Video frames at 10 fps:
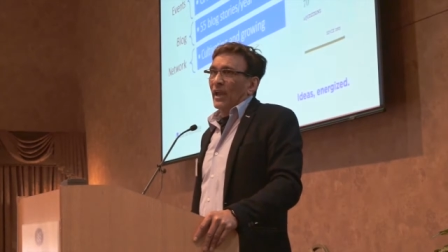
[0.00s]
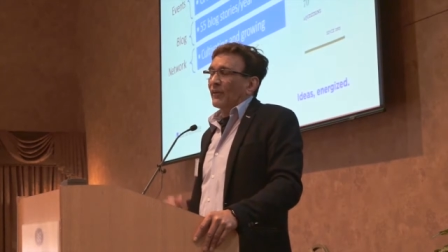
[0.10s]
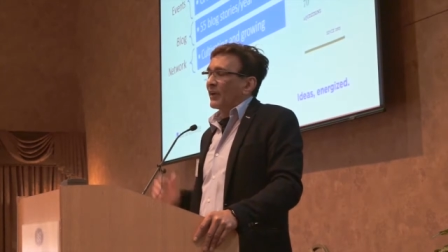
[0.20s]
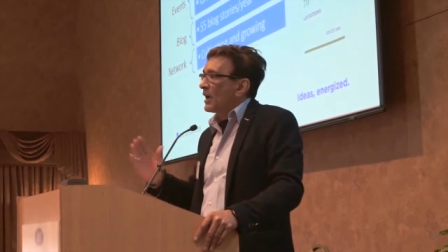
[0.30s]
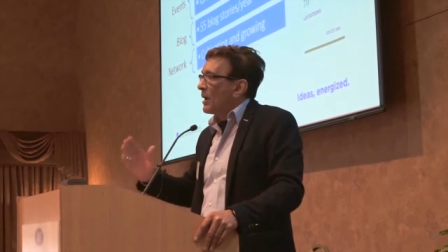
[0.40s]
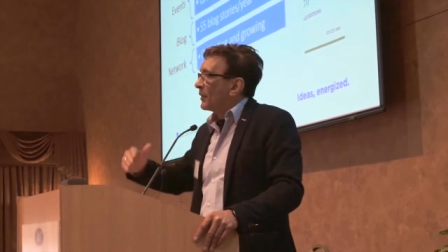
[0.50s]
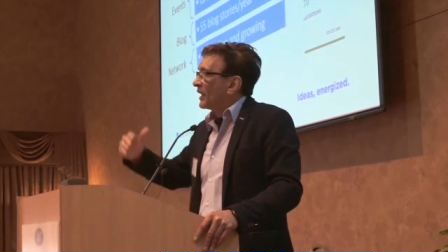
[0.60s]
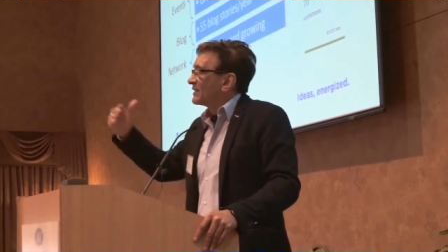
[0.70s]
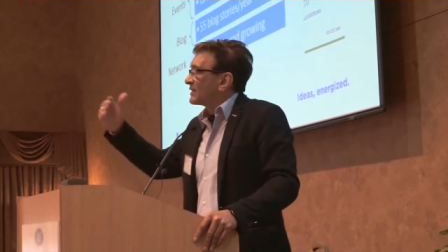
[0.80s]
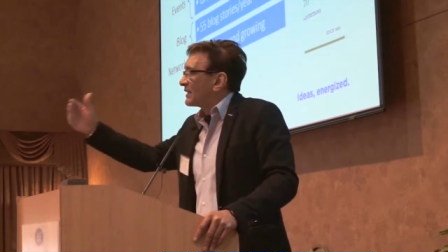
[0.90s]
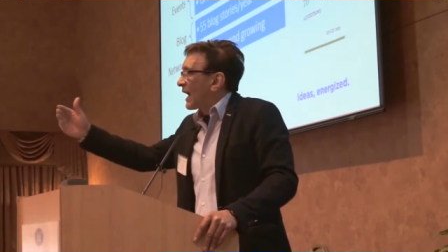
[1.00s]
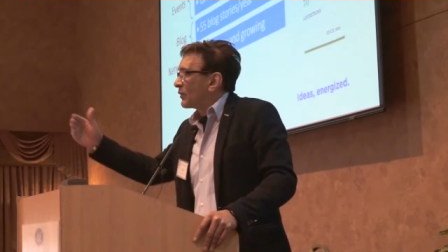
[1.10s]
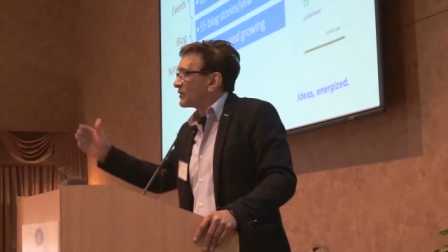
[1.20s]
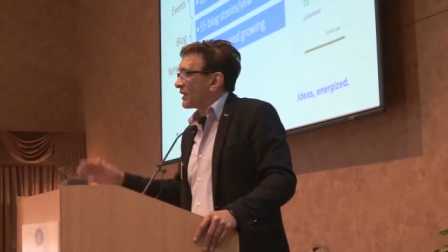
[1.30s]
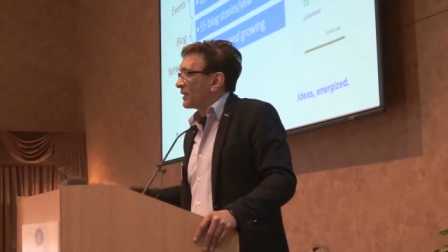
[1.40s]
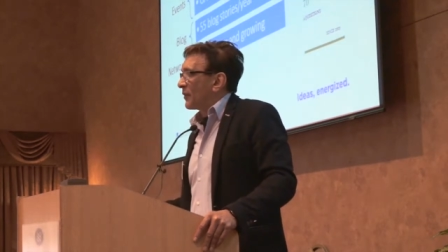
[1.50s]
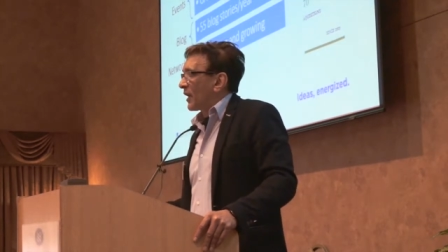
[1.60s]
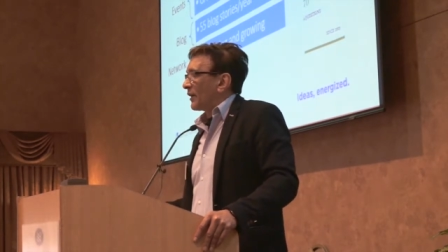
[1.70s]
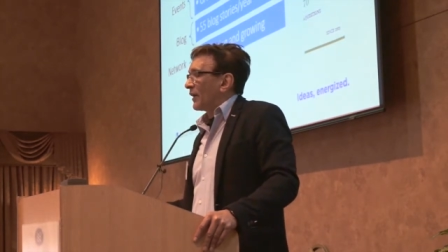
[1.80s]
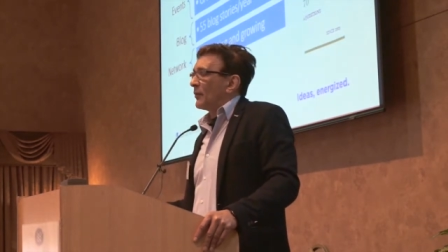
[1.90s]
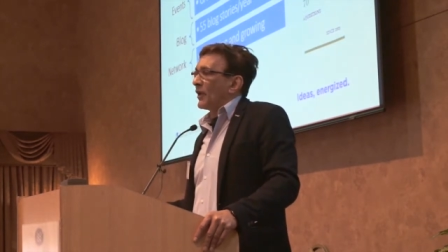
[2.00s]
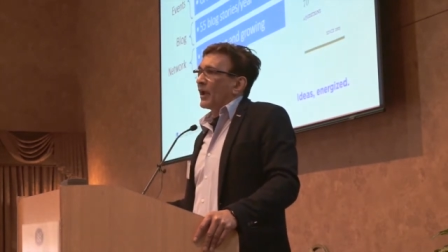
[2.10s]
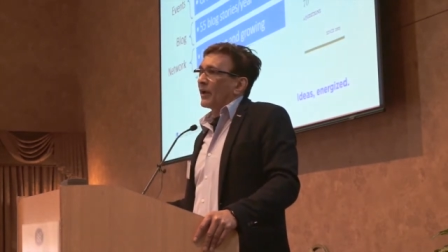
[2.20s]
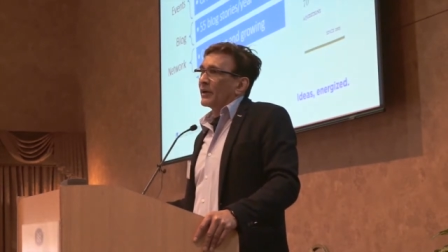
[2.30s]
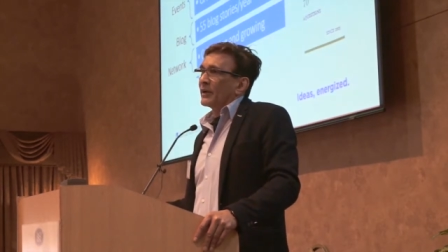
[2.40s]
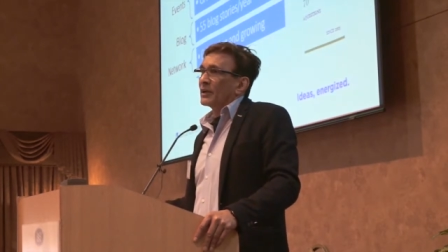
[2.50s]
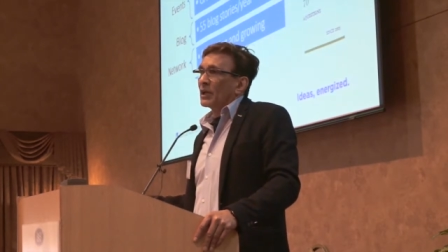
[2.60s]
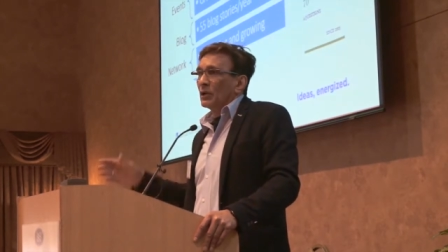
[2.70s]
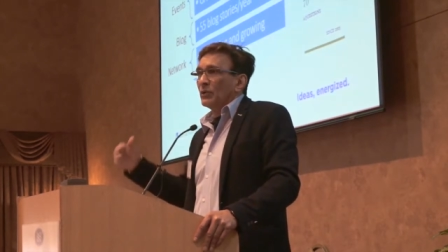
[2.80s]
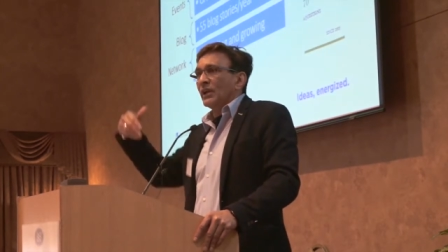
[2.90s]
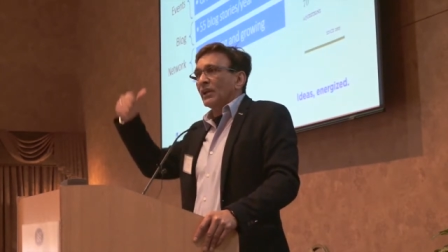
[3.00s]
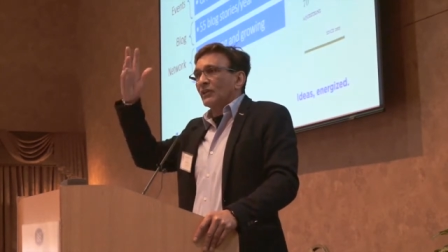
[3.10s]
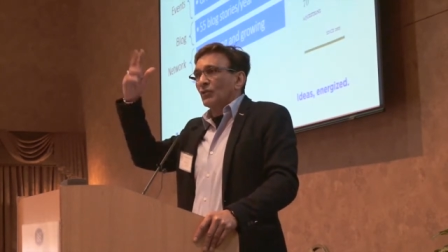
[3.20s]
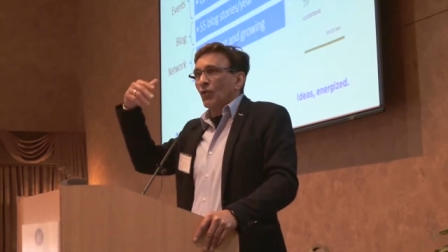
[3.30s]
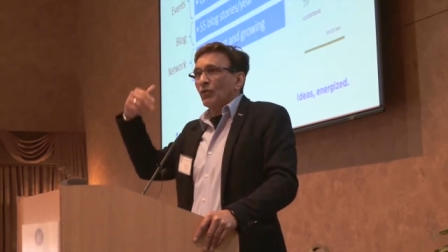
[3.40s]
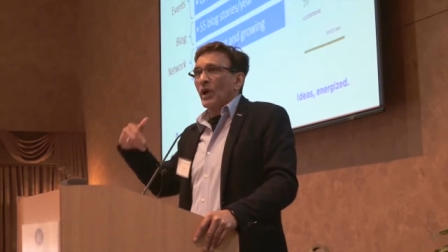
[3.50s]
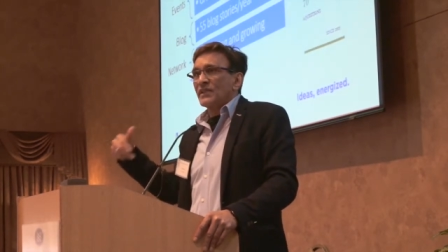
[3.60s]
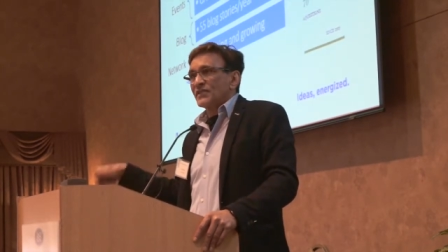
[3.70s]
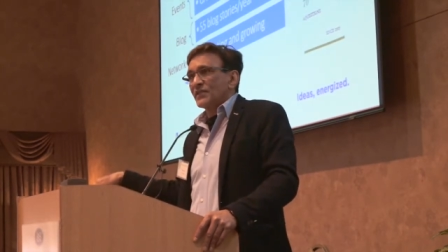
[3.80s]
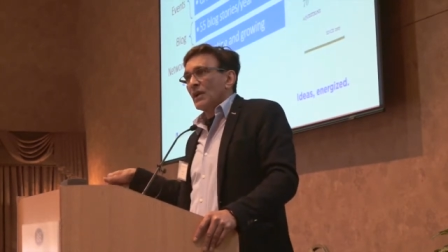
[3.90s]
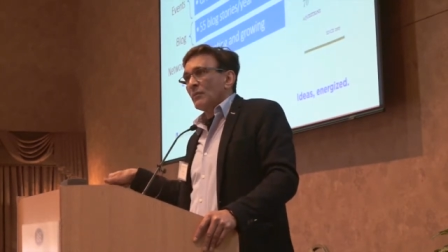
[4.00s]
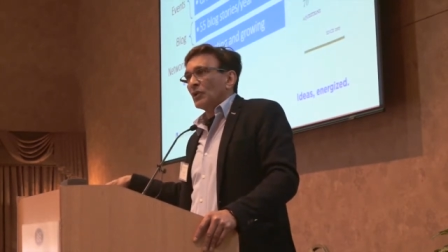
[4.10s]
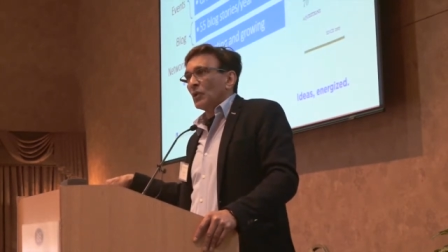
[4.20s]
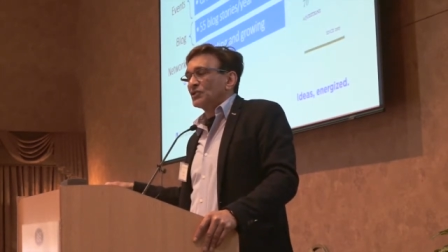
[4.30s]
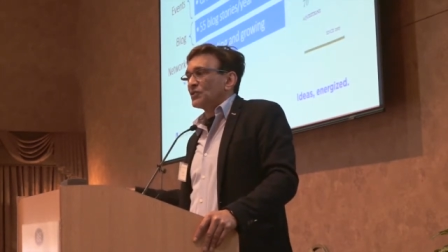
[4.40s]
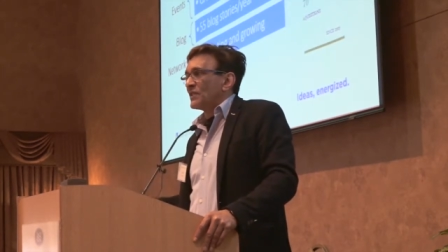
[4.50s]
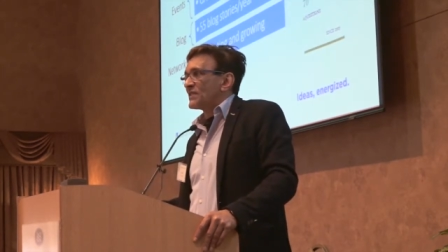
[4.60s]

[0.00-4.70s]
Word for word: Area, but existed outside the Bay Area, including in the Northwest, but also in the